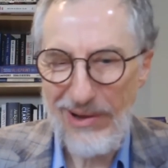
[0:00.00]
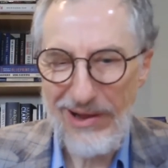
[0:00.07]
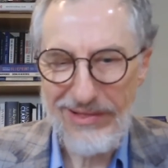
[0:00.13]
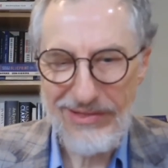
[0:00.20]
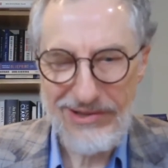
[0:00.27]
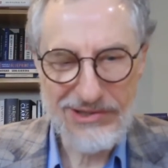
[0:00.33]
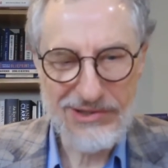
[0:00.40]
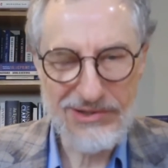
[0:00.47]

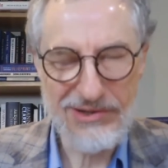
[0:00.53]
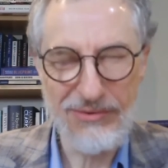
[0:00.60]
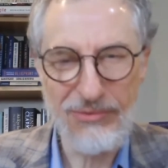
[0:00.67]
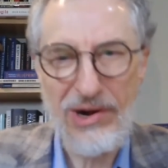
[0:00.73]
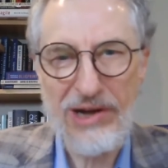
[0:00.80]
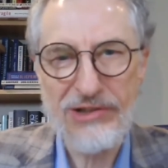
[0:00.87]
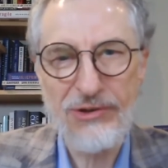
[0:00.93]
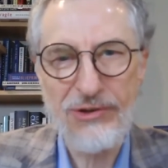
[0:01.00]
this
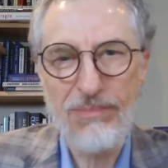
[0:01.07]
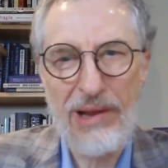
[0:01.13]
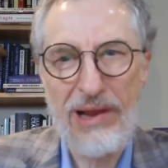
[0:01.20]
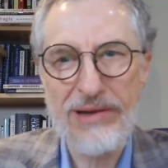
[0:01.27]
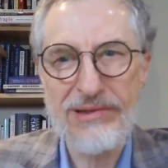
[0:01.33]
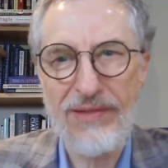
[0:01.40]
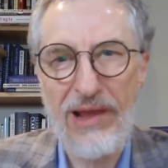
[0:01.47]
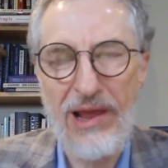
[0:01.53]
rush of blood
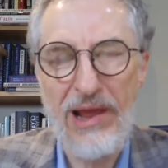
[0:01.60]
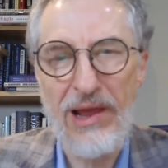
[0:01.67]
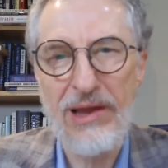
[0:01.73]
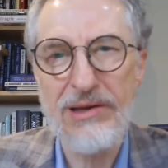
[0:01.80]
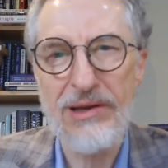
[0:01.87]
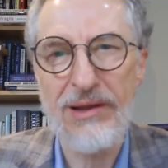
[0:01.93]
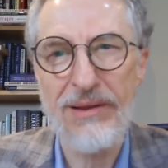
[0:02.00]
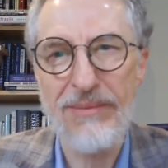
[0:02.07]
to the
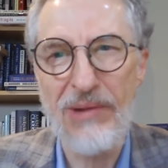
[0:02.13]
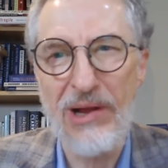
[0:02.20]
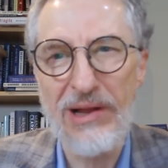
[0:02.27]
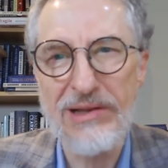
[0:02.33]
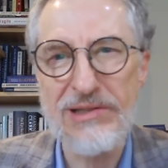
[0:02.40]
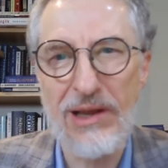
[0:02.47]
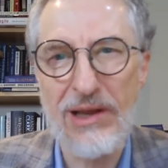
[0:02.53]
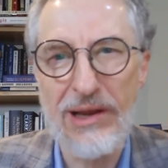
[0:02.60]
head, my
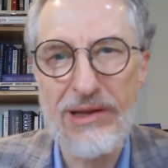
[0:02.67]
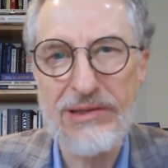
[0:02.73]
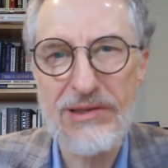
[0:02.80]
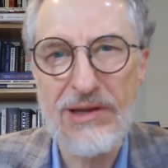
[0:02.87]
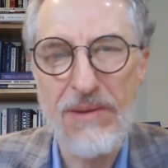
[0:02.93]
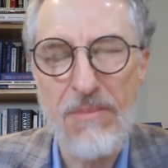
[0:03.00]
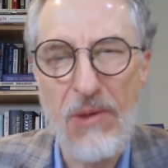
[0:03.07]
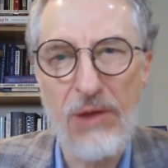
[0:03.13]

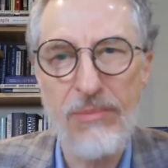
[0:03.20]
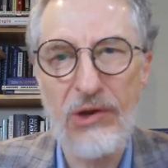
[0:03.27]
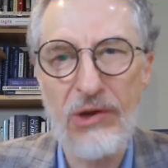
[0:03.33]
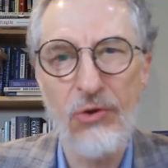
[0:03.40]
Zelensky moment.